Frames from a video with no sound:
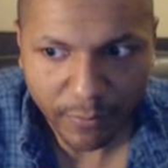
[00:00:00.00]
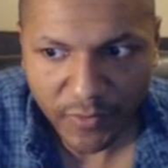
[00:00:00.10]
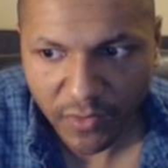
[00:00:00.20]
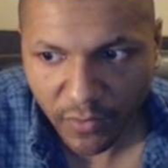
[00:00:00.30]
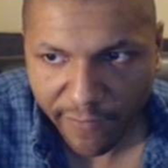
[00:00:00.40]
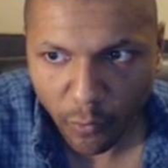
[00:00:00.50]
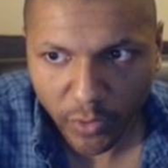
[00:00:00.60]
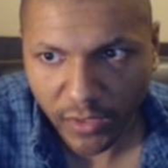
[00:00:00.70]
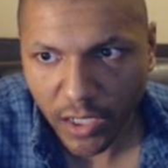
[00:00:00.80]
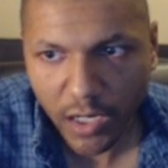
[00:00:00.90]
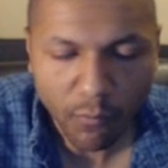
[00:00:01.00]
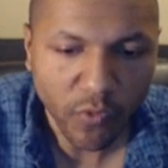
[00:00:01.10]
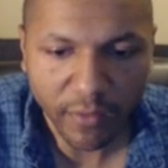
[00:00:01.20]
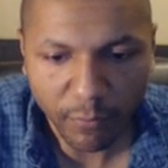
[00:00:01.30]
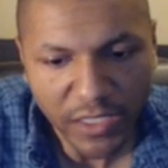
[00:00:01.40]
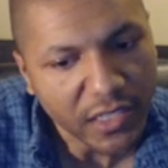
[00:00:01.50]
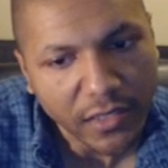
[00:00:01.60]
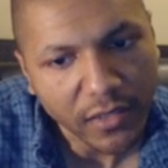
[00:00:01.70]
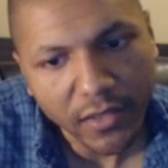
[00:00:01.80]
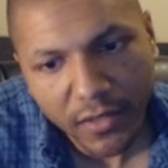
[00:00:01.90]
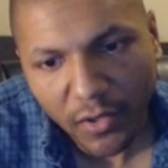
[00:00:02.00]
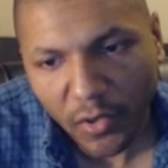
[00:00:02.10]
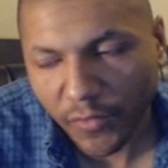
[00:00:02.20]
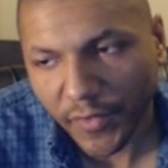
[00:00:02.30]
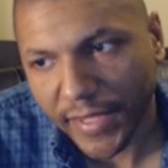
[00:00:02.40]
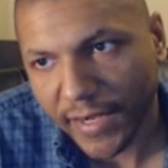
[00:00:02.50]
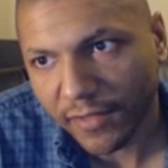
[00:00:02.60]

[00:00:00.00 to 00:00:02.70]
So everyone, come with me over there.